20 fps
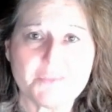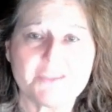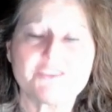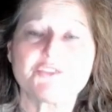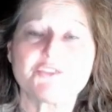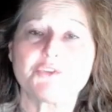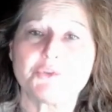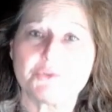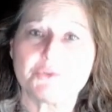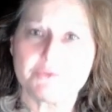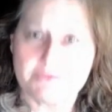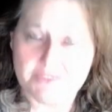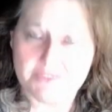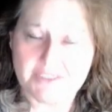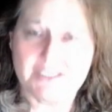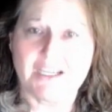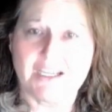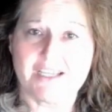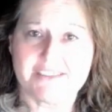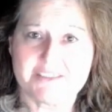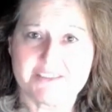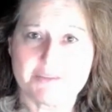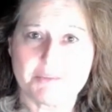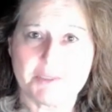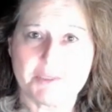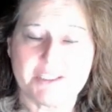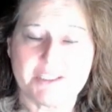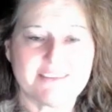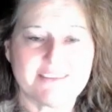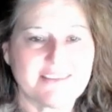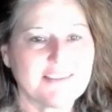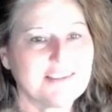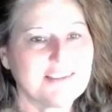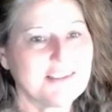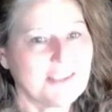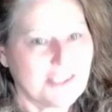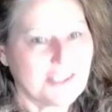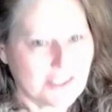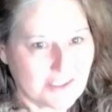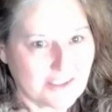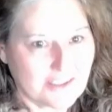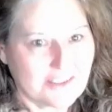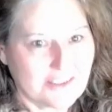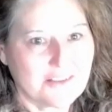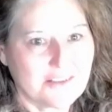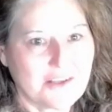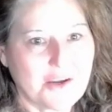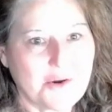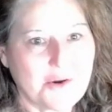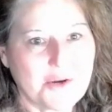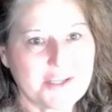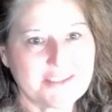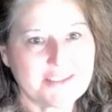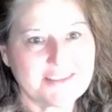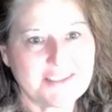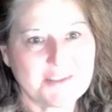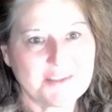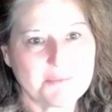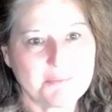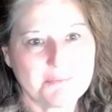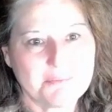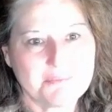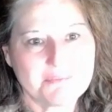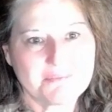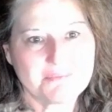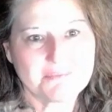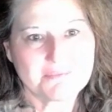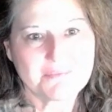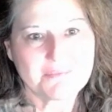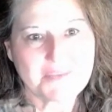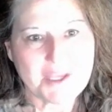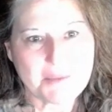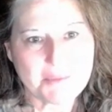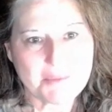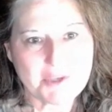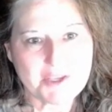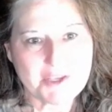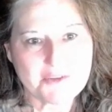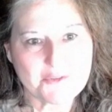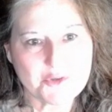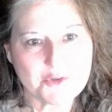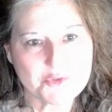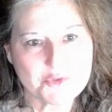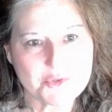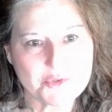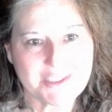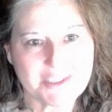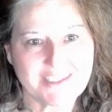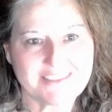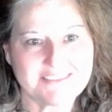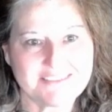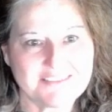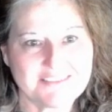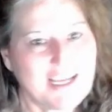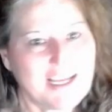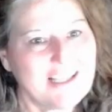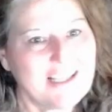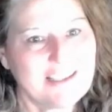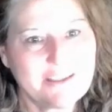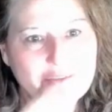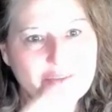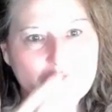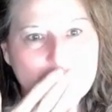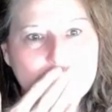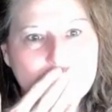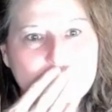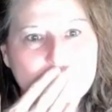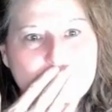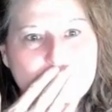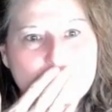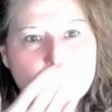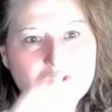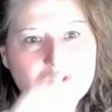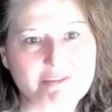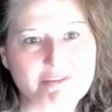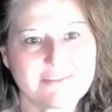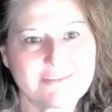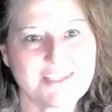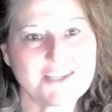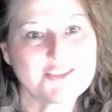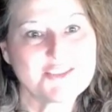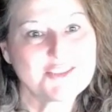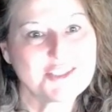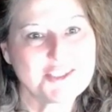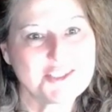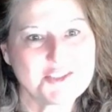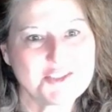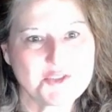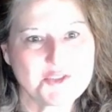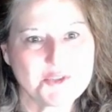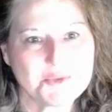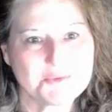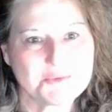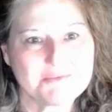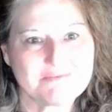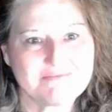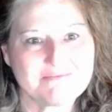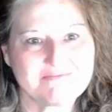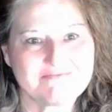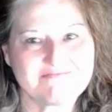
So Godspeed. All right, Tim. Happy anniversary again. I love you. I'll see you soon.